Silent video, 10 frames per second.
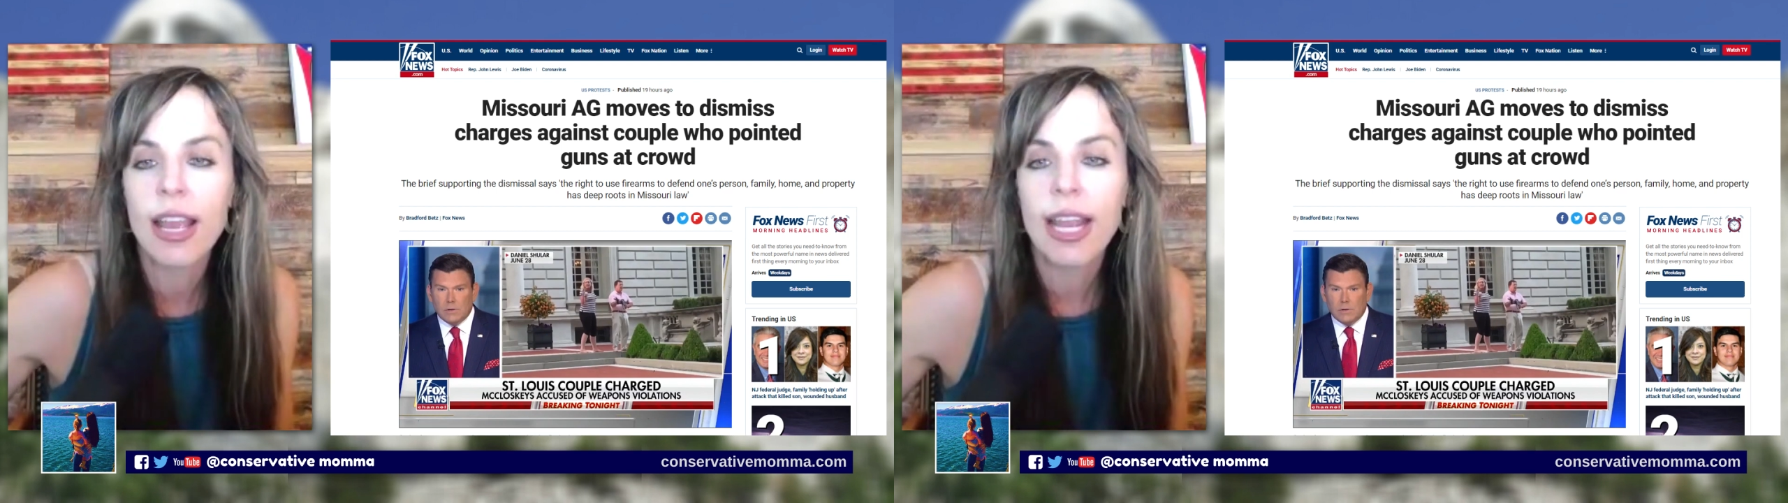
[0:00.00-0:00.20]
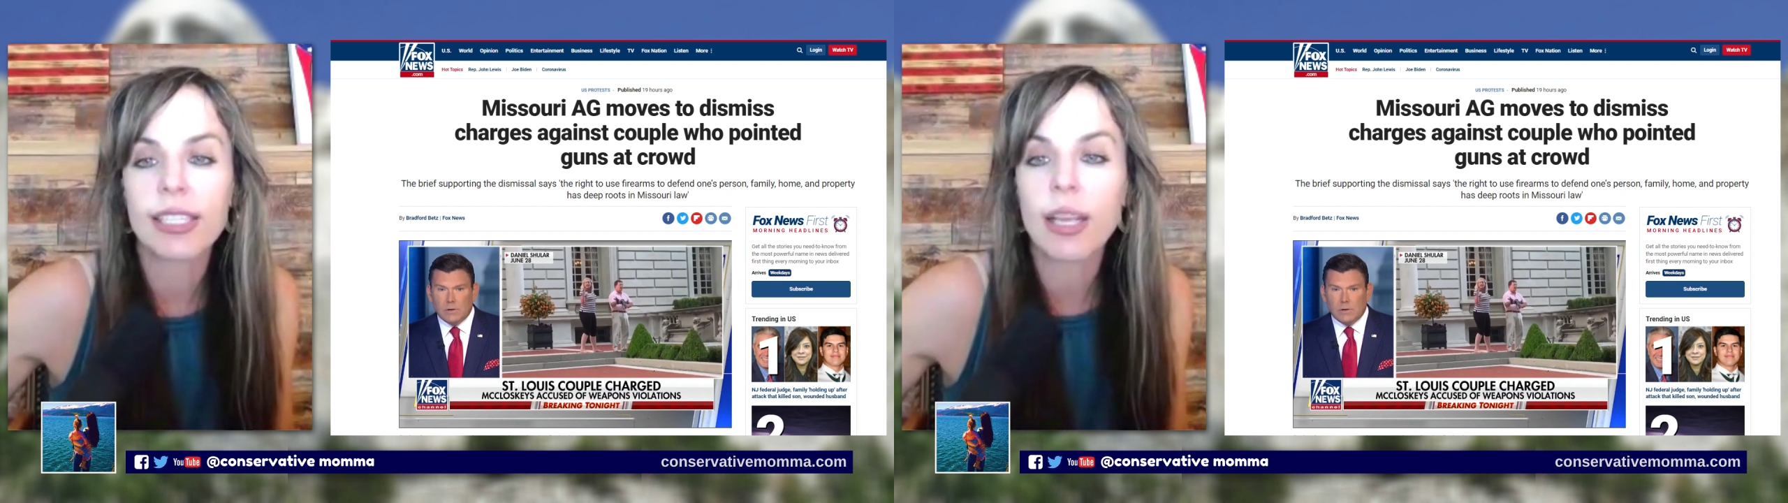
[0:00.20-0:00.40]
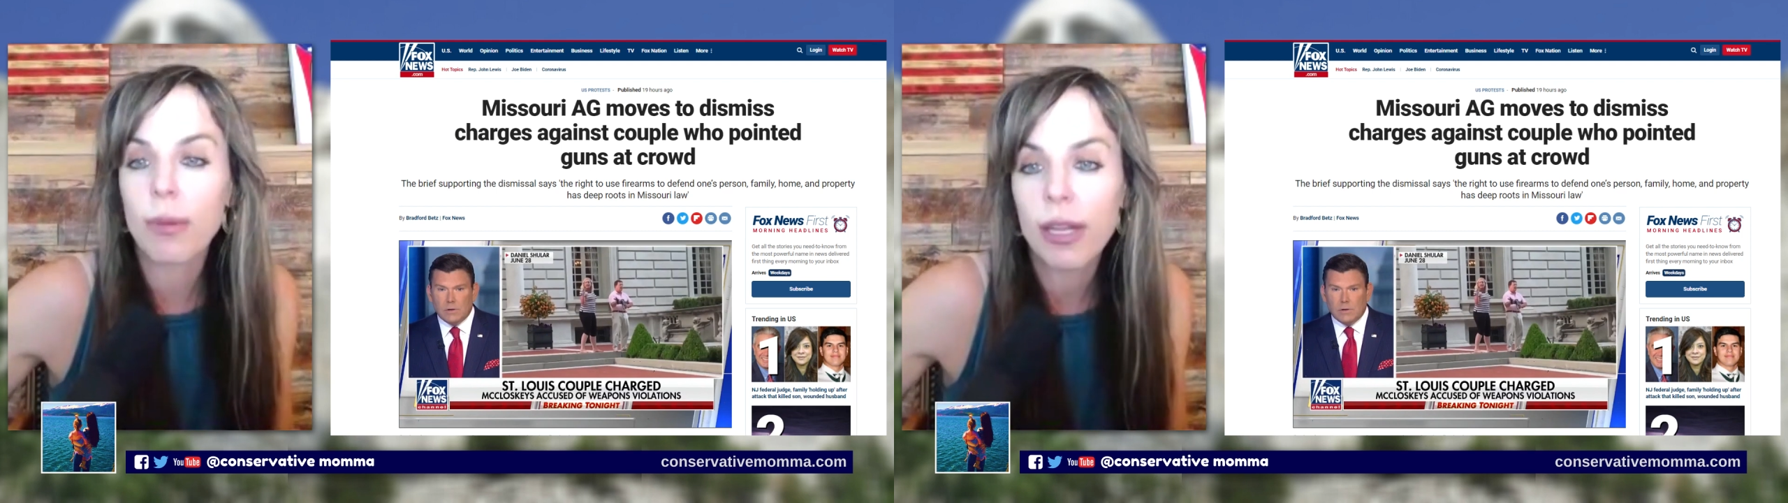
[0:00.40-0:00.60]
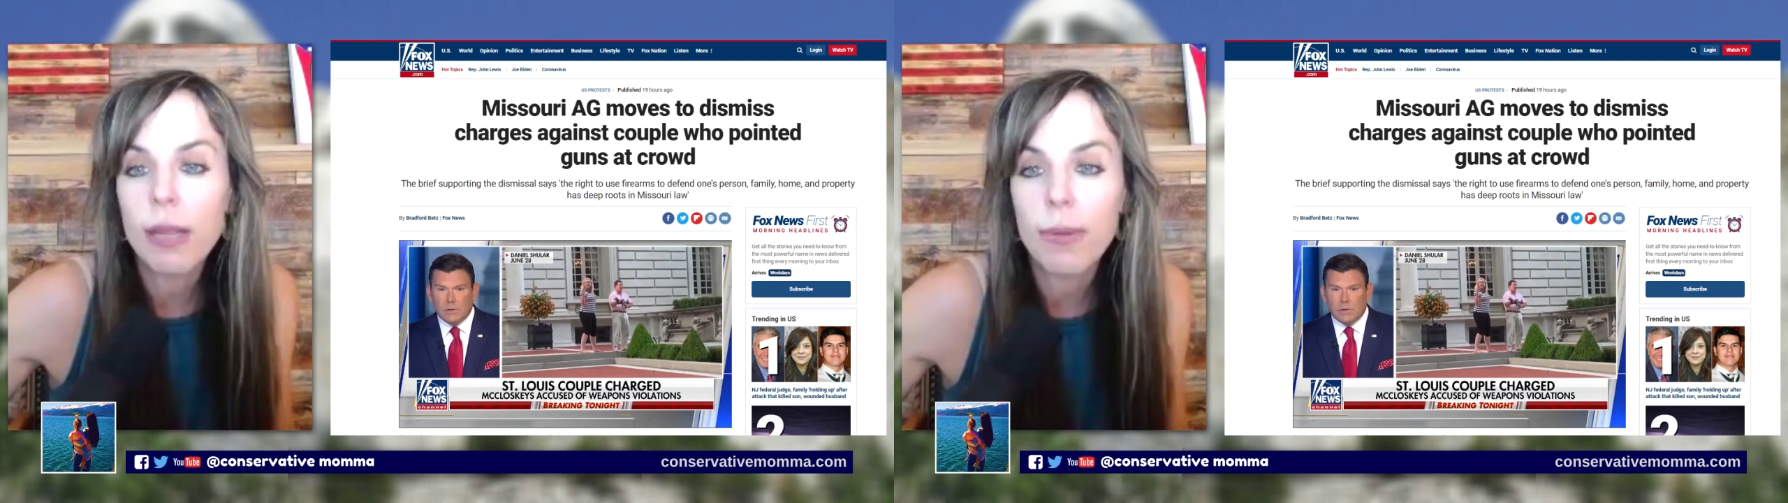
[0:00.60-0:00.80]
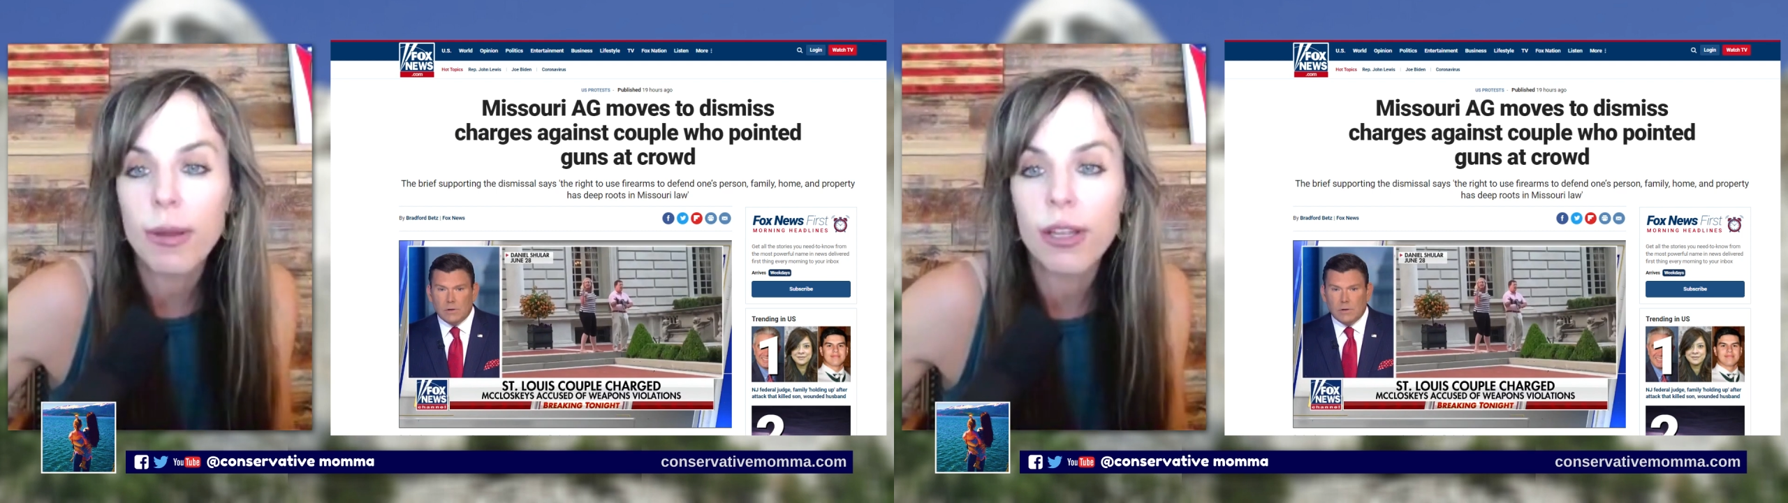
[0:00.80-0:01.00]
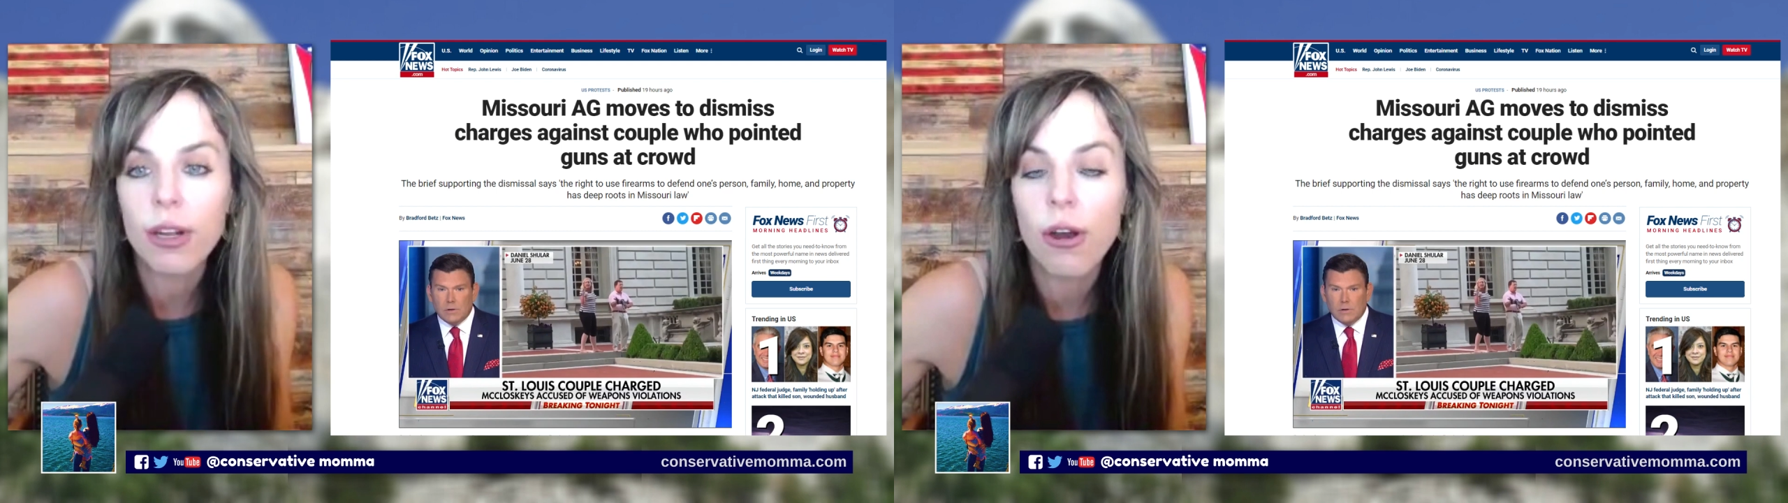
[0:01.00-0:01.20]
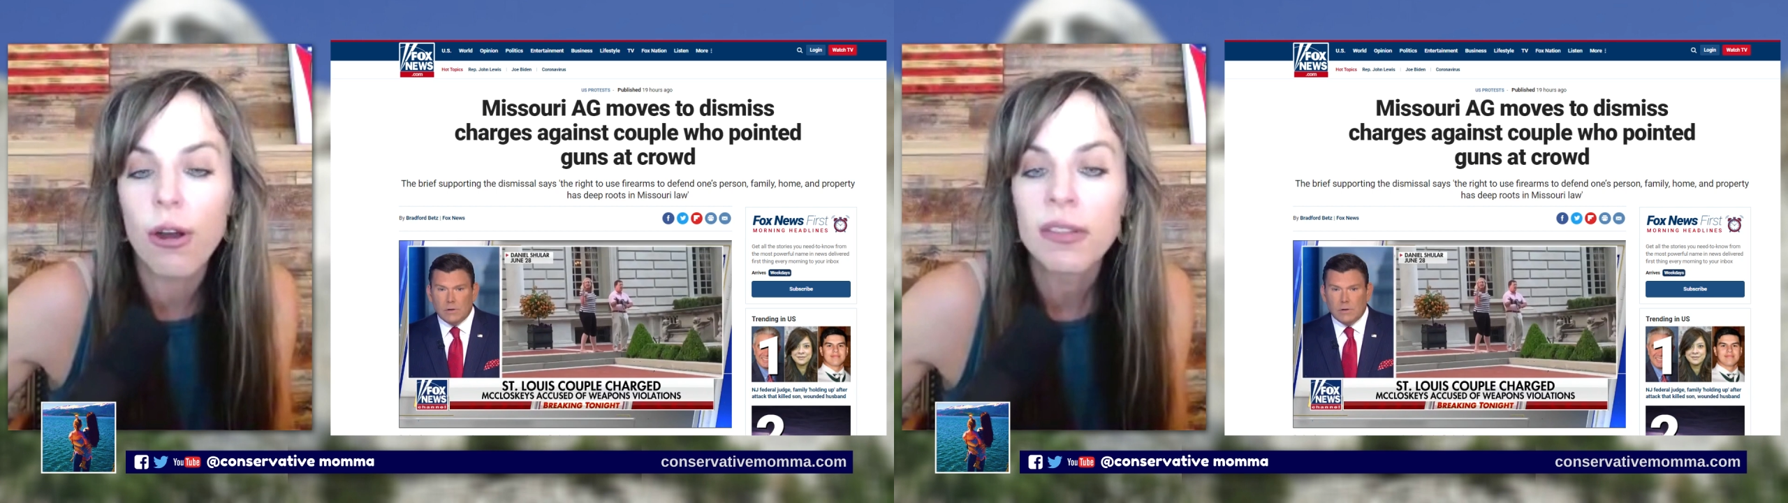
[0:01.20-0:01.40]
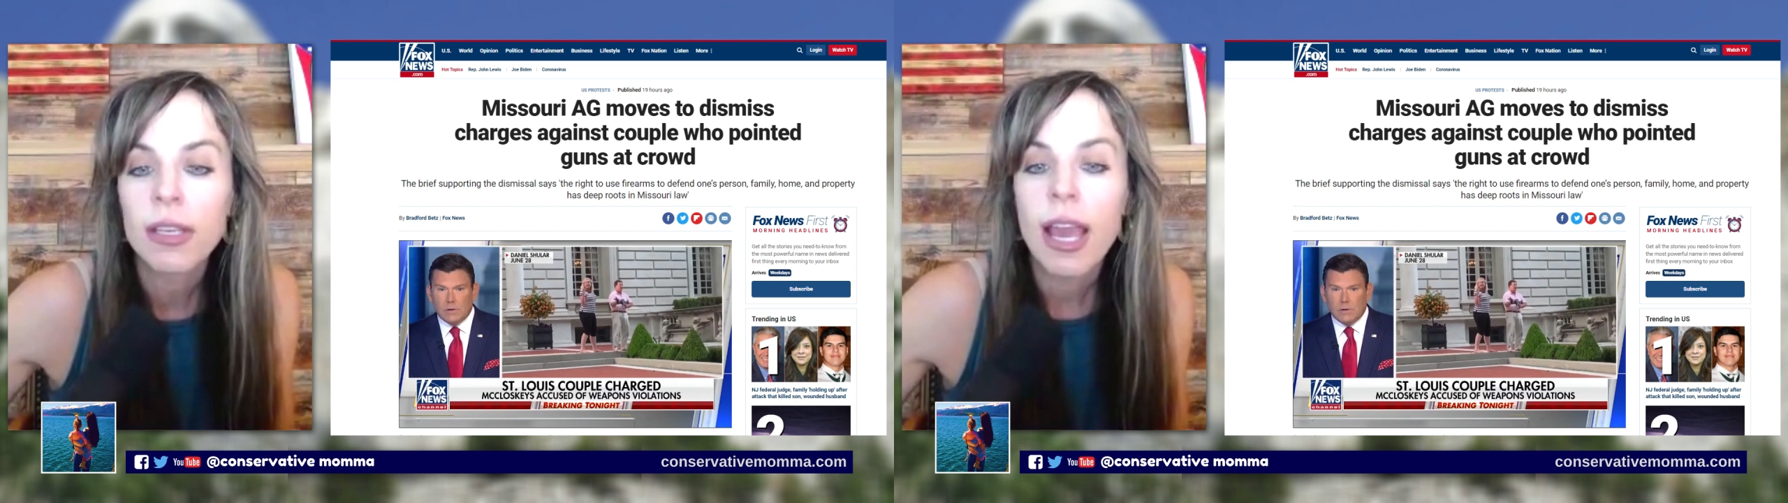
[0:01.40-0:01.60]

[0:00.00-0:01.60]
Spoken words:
It's completely political.